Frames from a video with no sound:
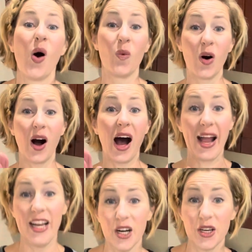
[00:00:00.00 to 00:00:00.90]
Well, I
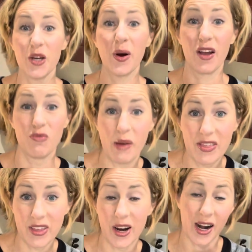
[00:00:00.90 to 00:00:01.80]
hear you, I've been
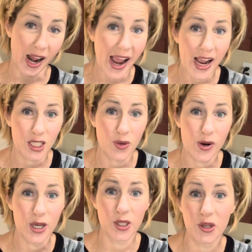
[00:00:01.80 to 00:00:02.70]
there, and I actually wanted
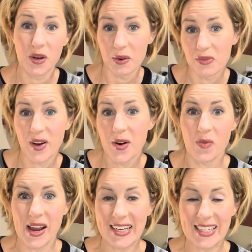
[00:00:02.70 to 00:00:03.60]
to show you a fun
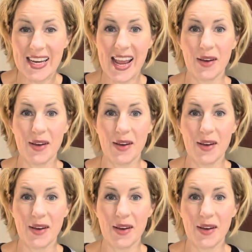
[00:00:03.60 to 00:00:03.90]
way today.